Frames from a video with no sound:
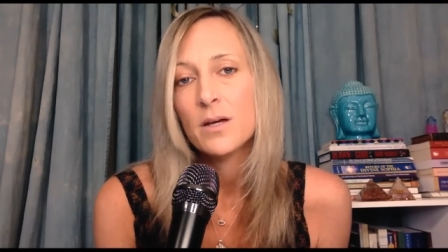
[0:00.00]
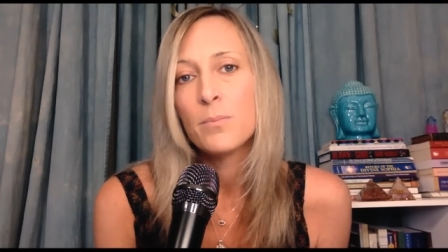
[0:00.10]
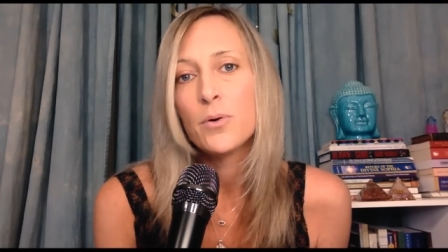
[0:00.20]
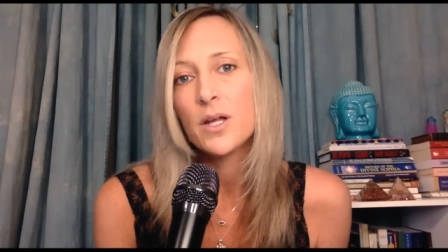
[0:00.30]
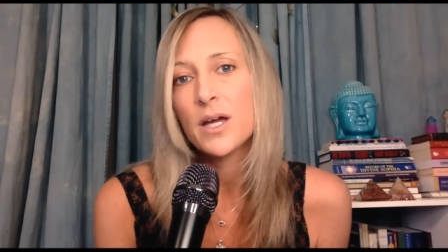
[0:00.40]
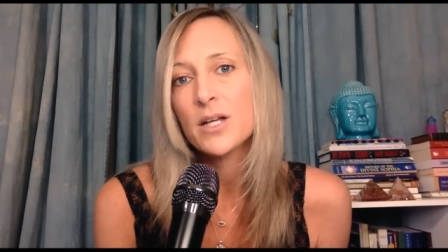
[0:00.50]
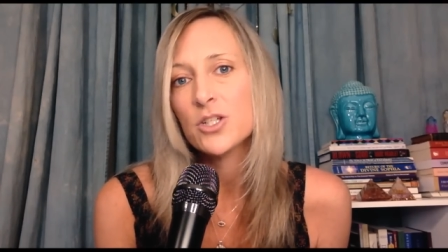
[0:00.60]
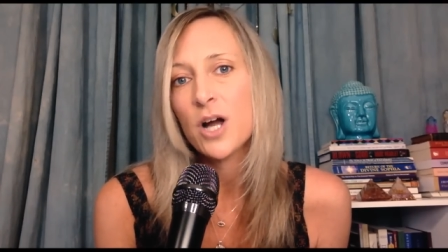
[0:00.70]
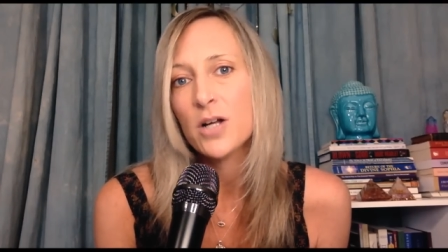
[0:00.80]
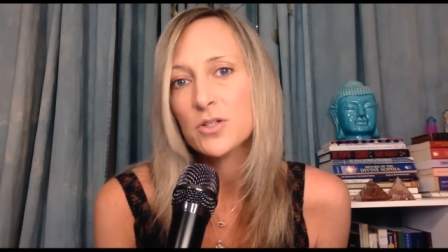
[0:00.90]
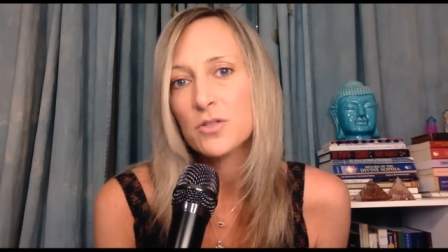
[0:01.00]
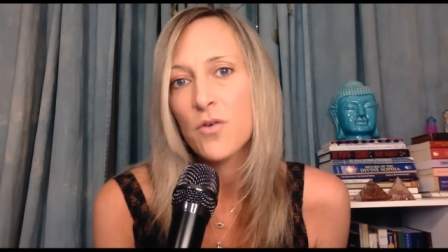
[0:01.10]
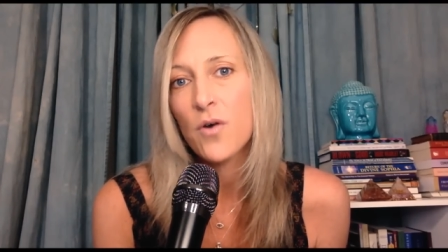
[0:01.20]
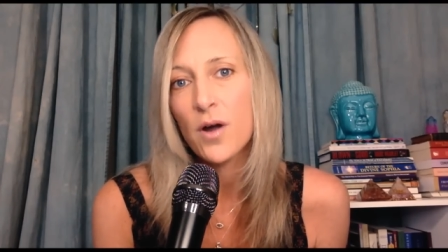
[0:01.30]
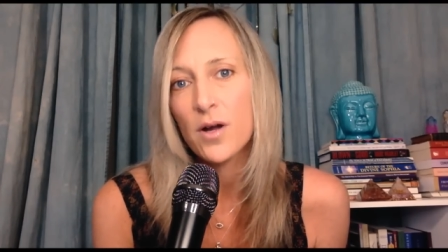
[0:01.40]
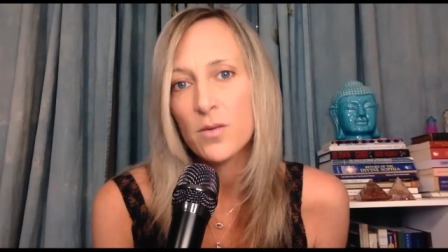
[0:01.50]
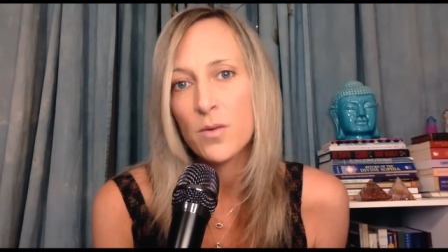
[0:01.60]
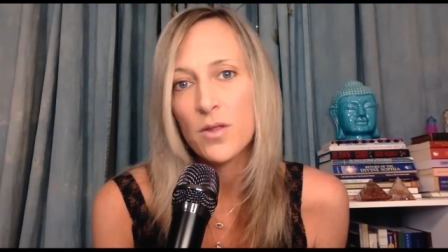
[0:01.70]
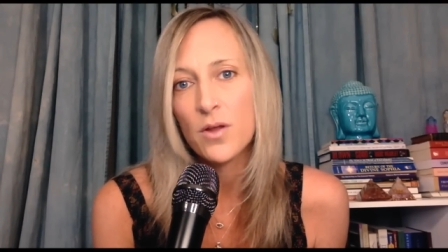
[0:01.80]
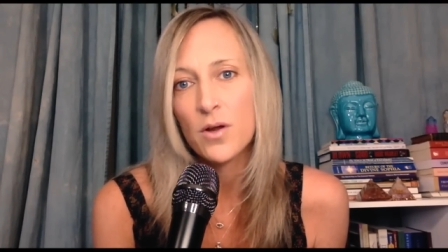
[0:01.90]
Boudica charged forward
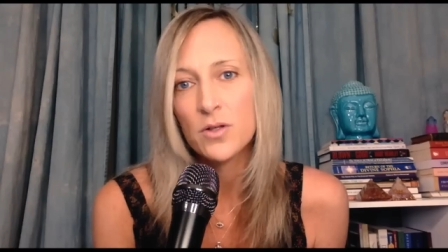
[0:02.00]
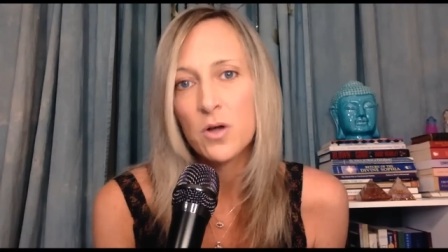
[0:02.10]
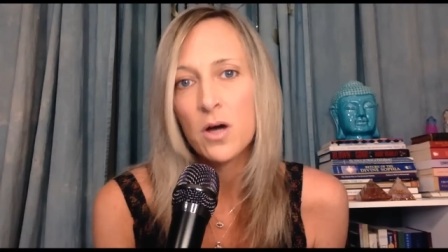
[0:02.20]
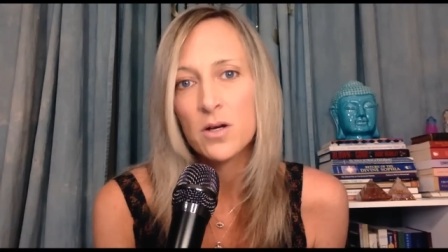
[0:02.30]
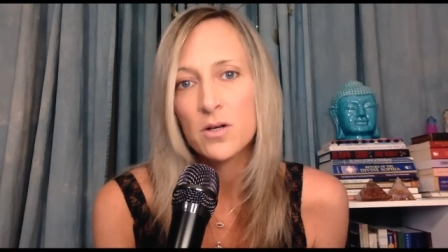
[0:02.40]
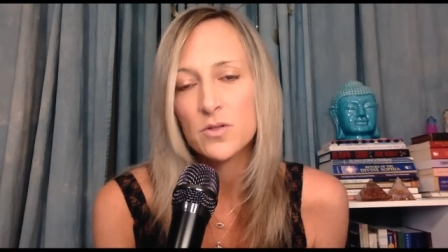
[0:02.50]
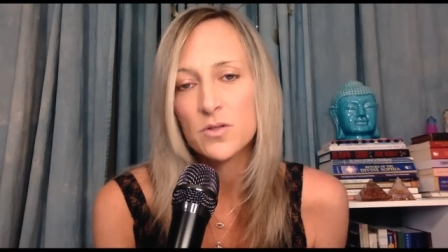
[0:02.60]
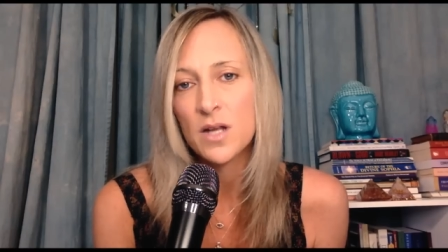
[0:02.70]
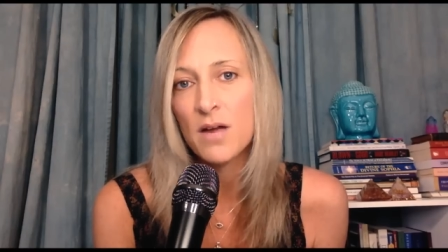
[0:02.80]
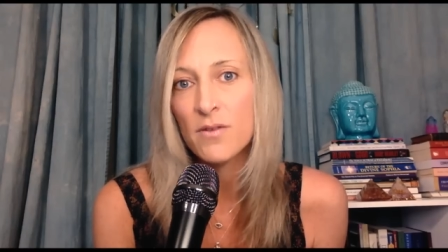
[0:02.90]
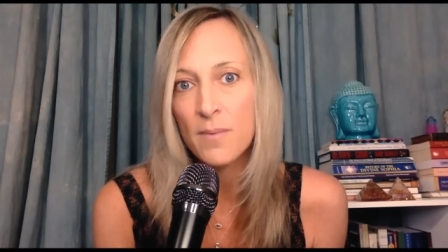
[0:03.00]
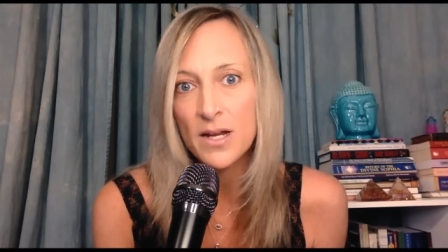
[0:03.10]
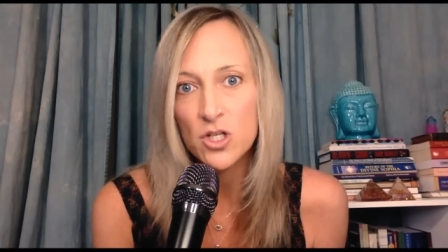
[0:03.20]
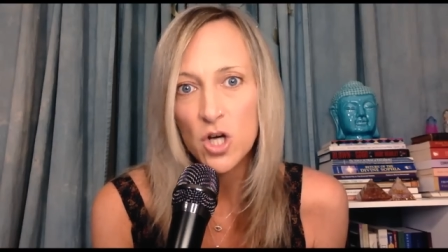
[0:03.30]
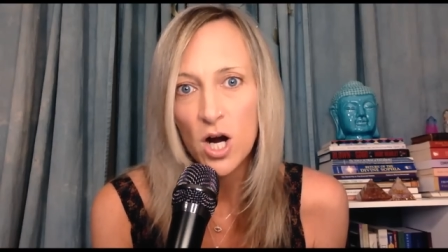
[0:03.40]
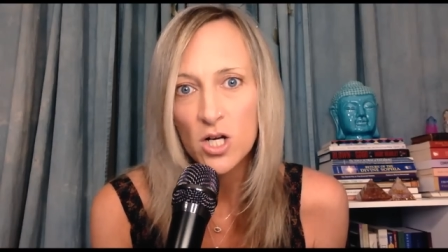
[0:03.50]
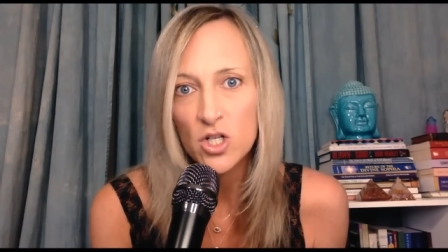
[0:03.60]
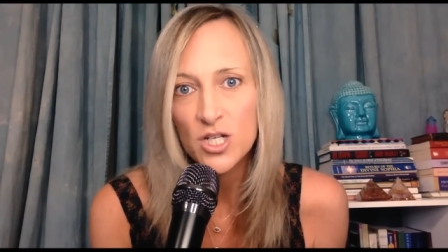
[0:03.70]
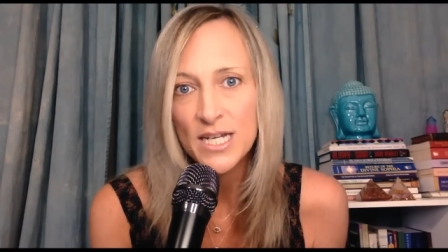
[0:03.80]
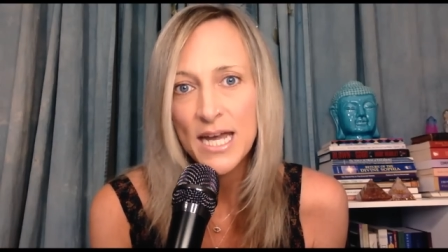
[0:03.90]
with her daughters, and everybody
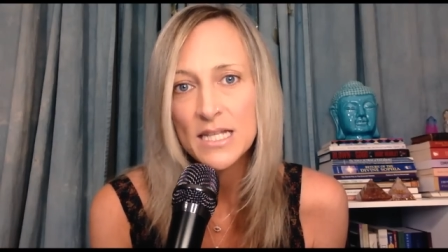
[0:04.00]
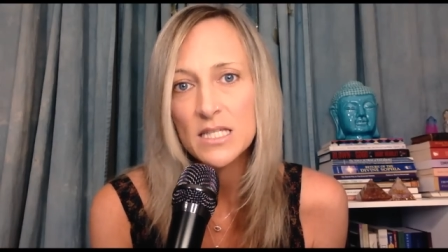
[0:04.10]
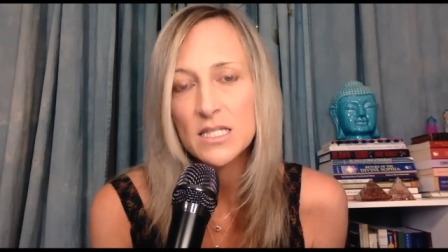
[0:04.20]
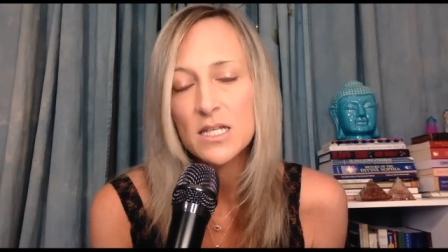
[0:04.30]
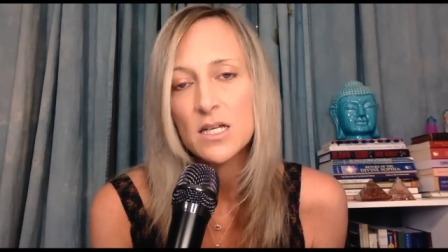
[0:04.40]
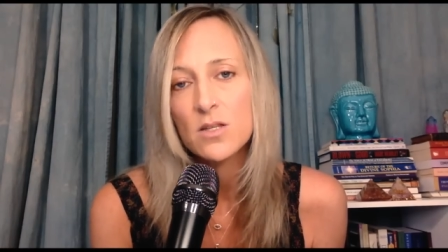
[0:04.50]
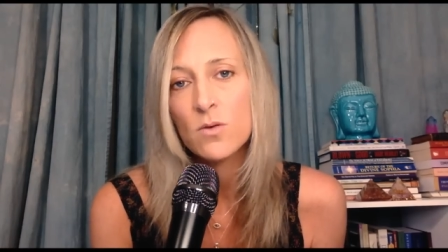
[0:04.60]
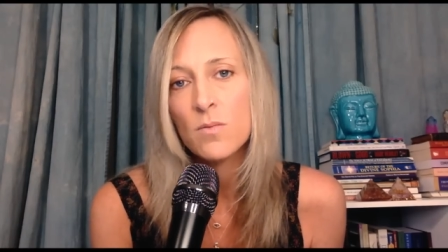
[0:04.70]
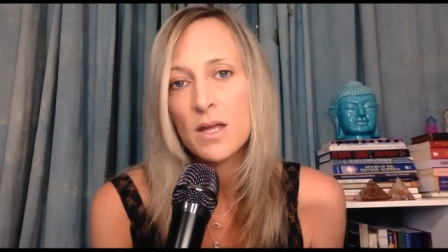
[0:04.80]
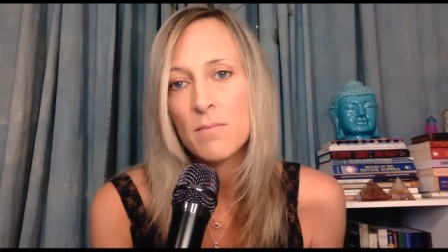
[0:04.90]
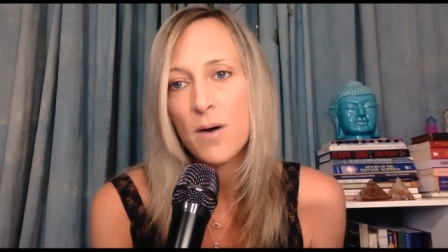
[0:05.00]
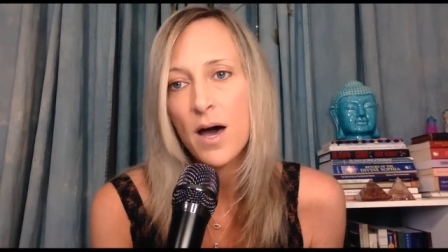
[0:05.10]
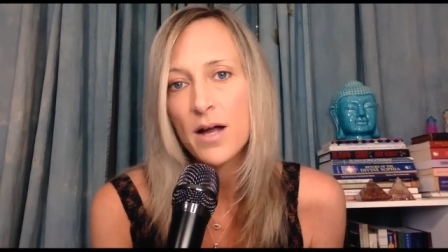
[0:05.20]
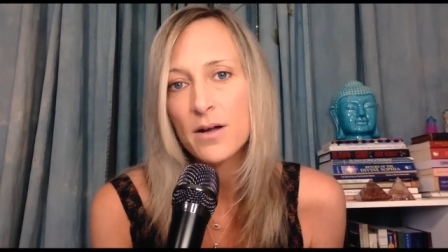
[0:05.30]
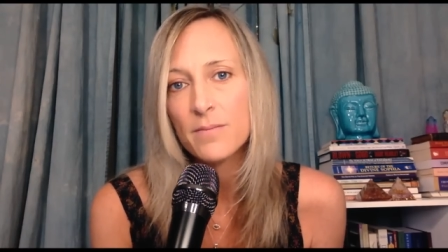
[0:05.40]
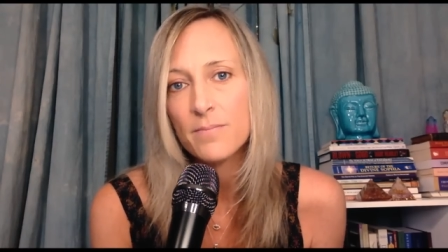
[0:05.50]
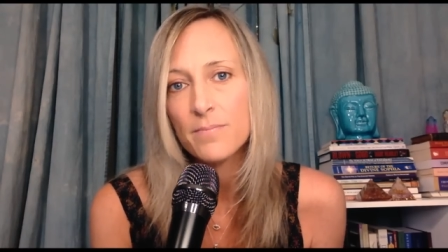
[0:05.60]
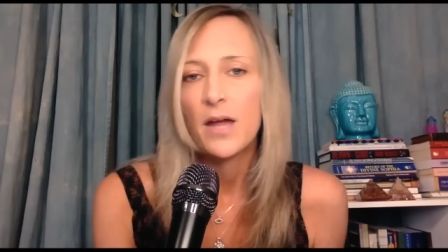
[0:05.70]
charged against the Roman Empire.